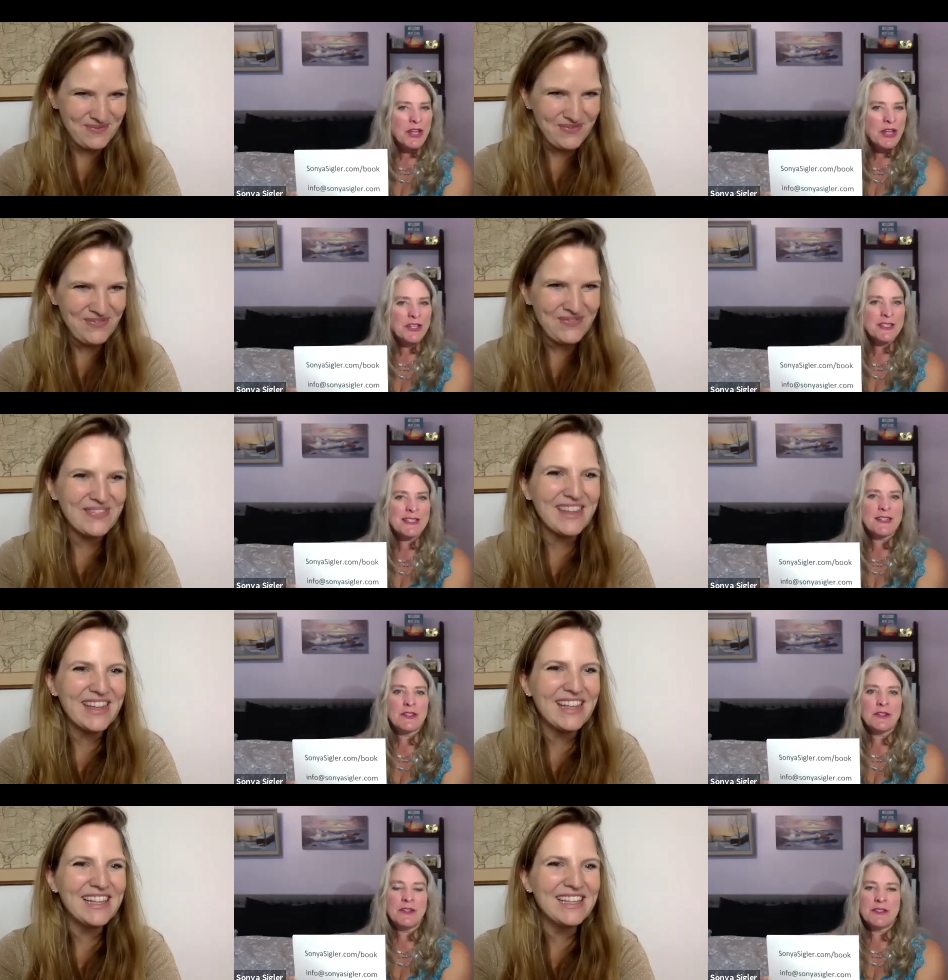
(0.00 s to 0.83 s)

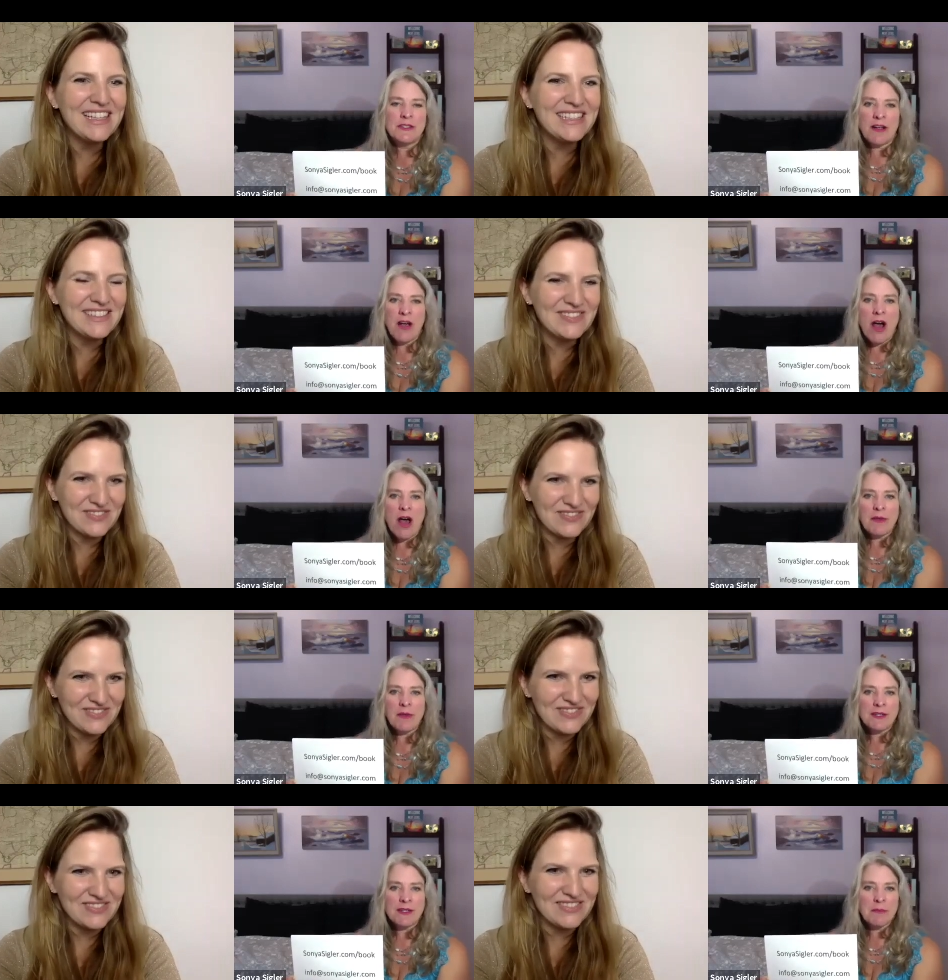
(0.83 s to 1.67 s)
Speaker 1: SonyaSigler.com
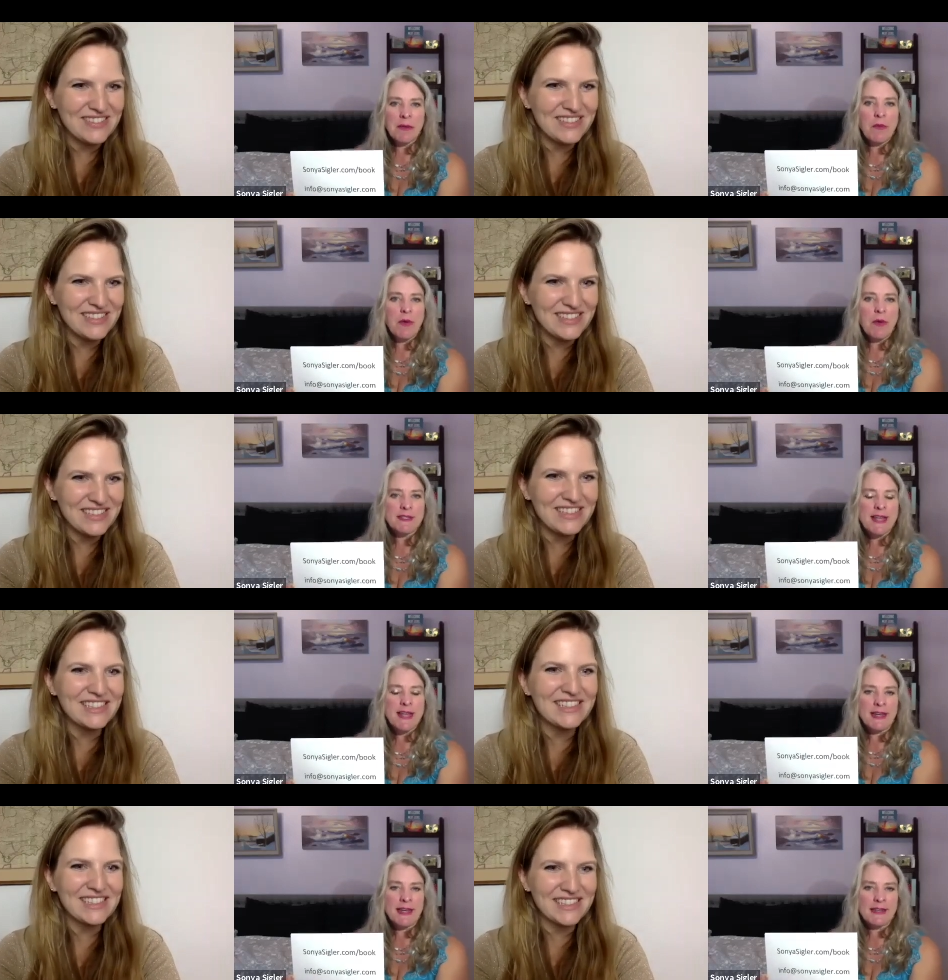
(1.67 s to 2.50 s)
is my
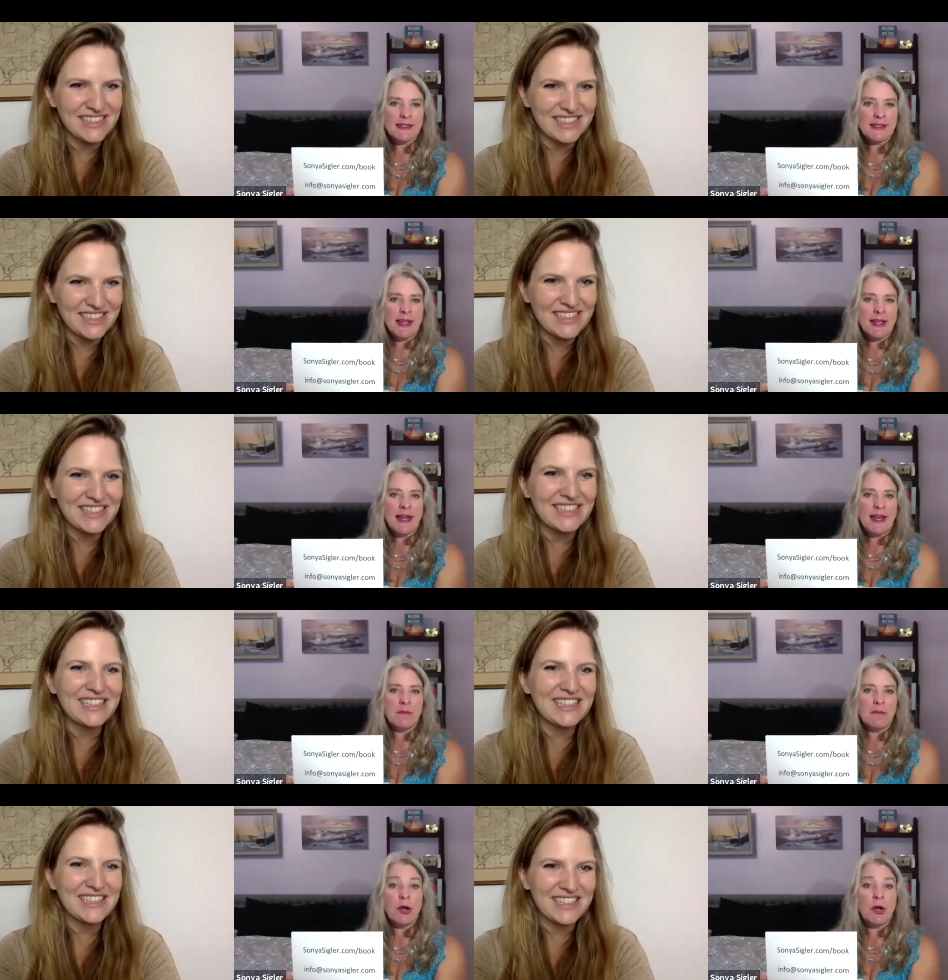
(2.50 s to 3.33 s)
website.
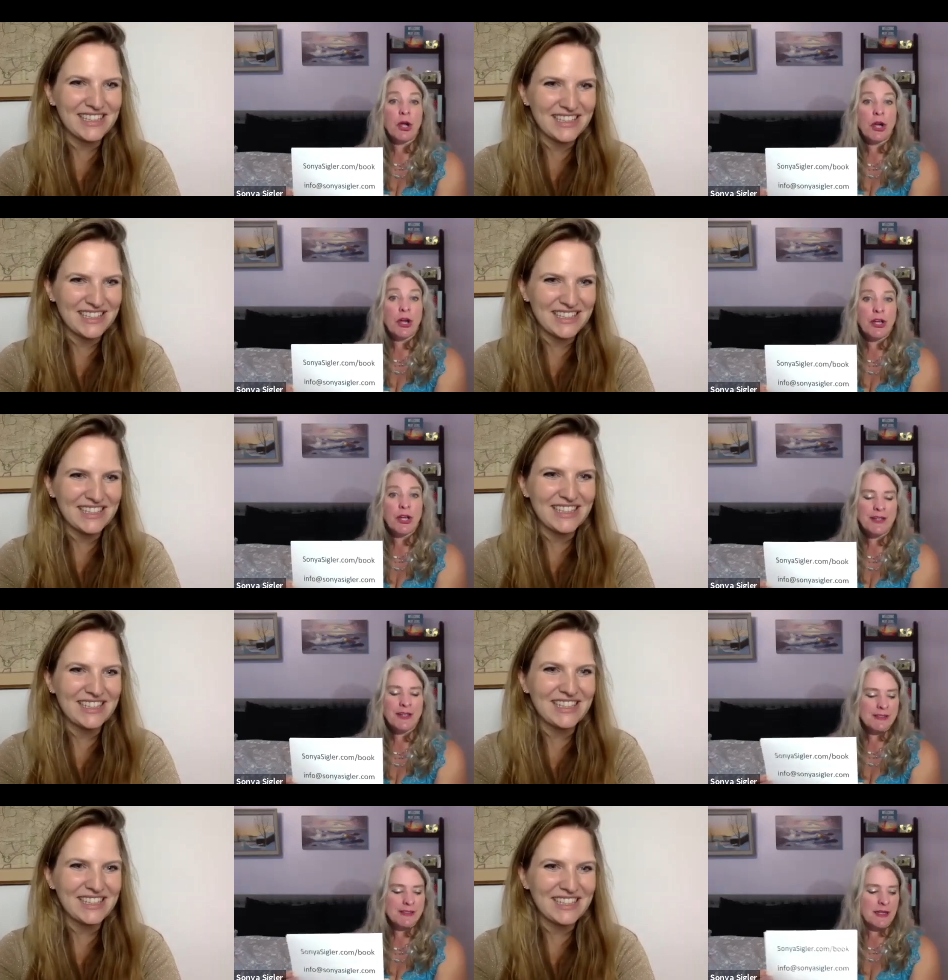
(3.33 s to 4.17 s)
And book
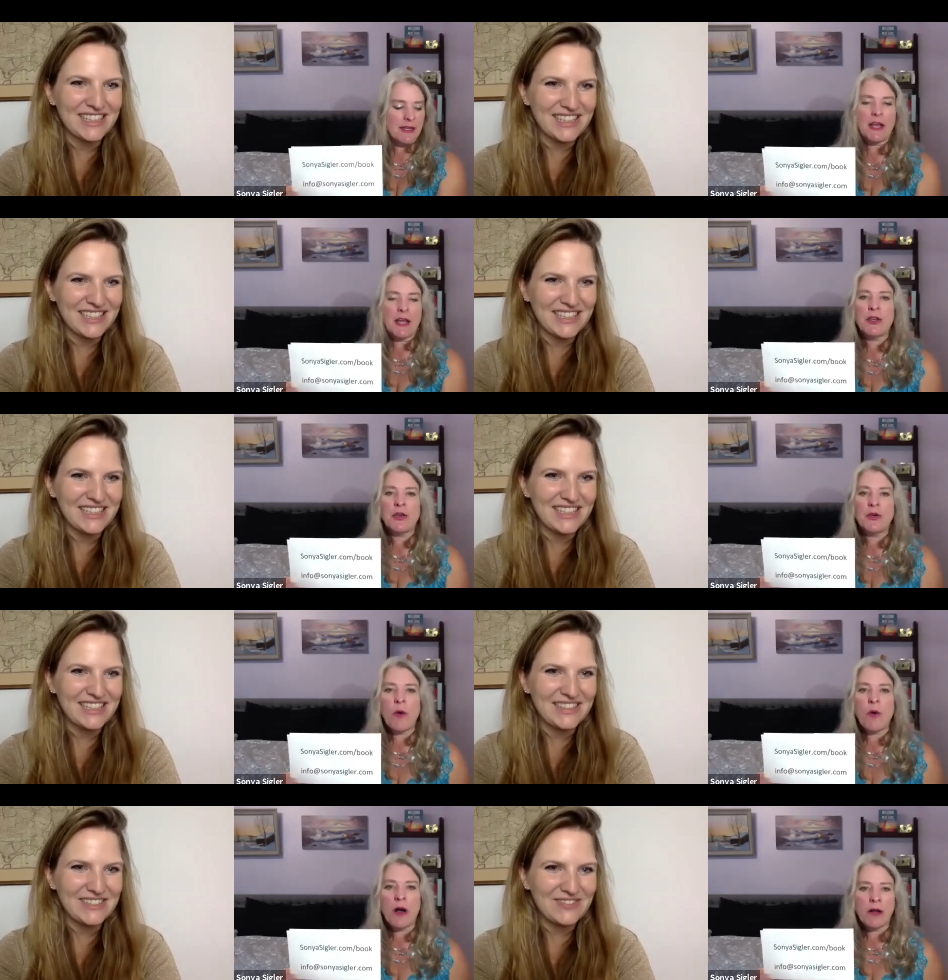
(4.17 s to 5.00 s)
is going to get you
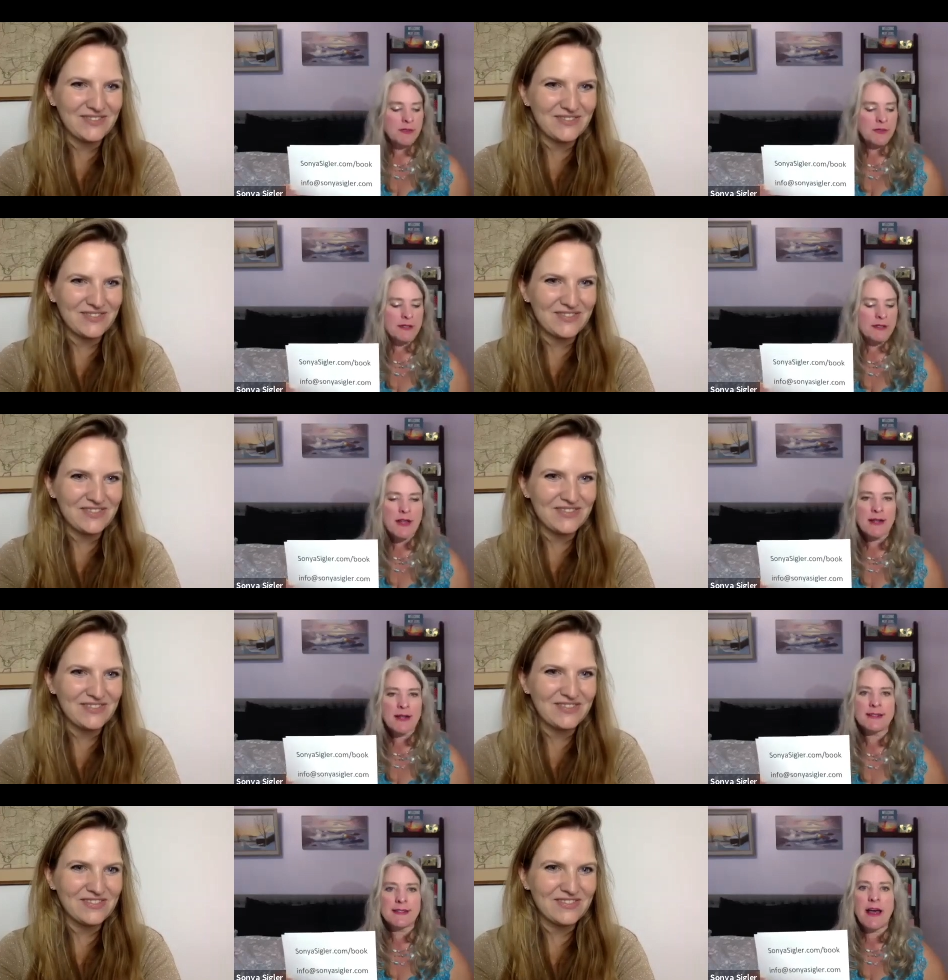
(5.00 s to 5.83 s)
Welcome to the
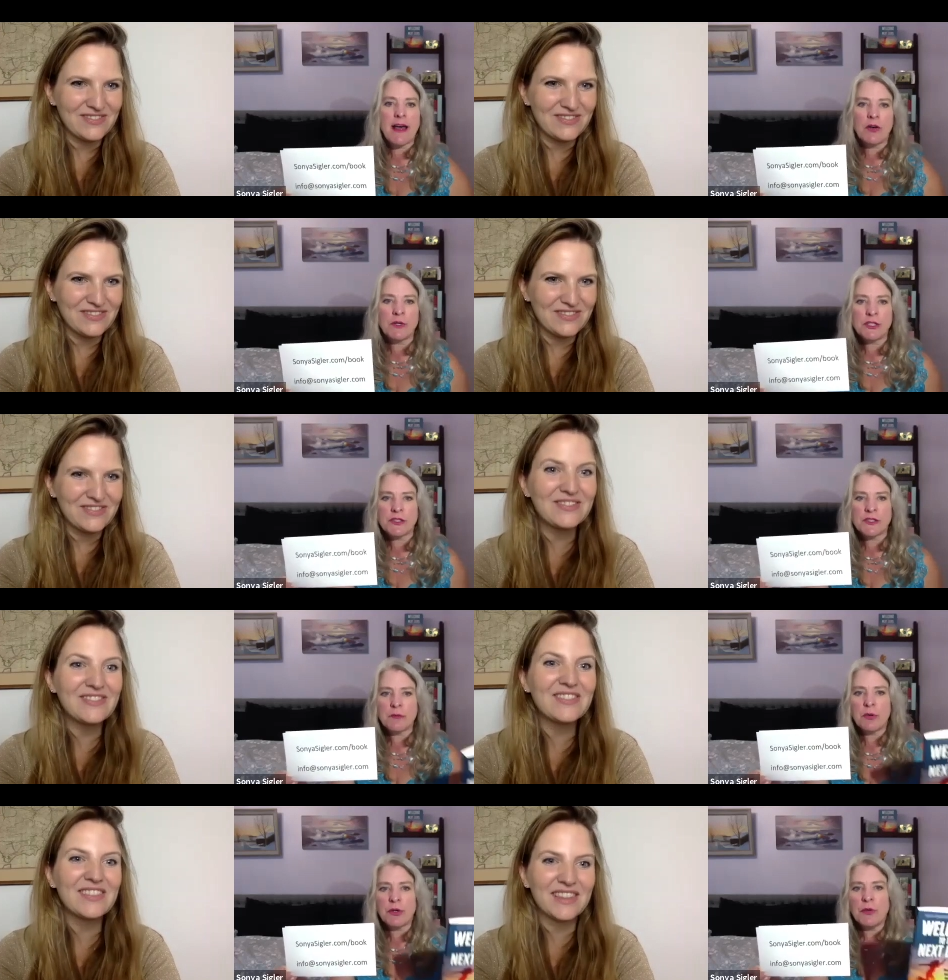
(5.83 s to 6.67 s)
Next Level, which is
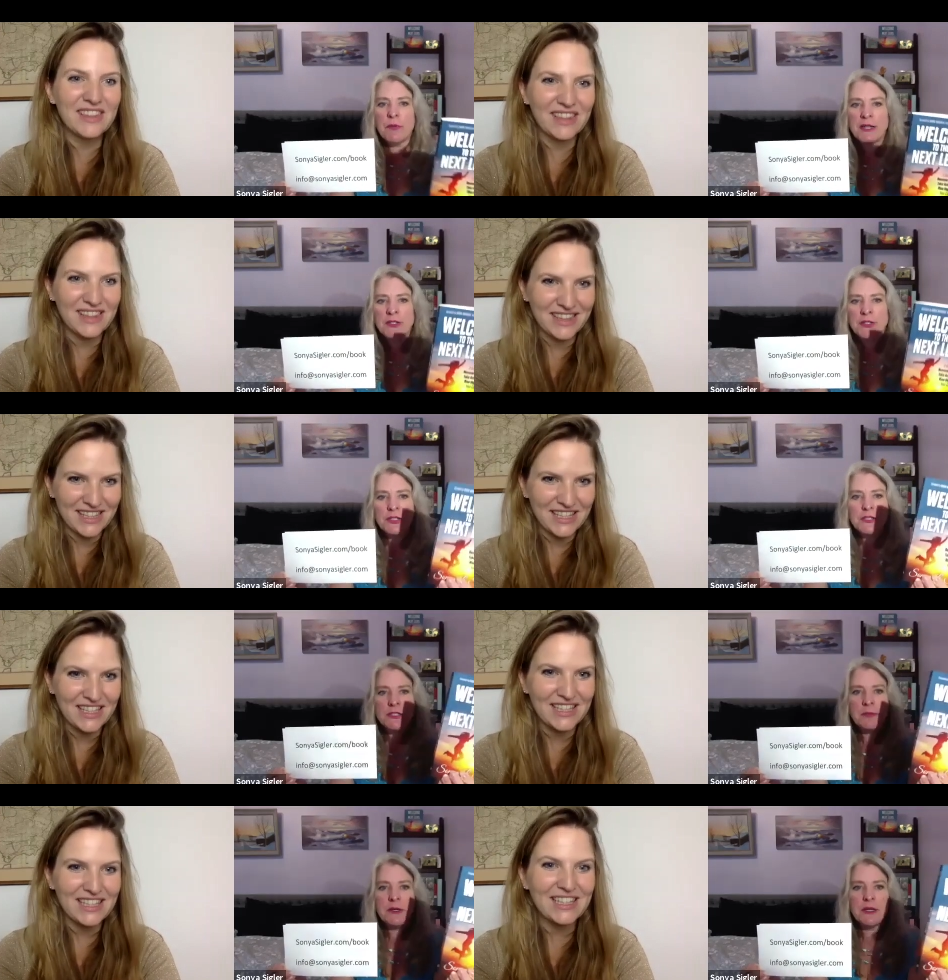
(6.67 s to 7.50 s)
the book you
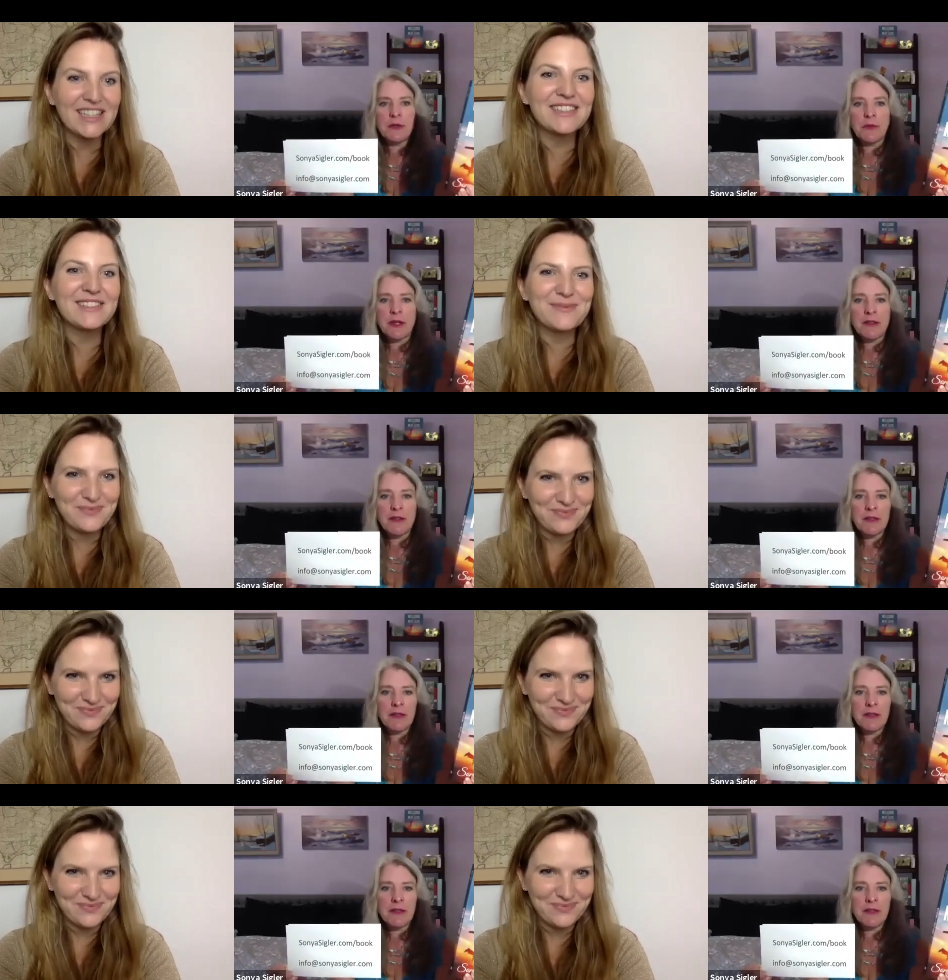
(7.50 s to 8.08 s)
mentioned to begin with.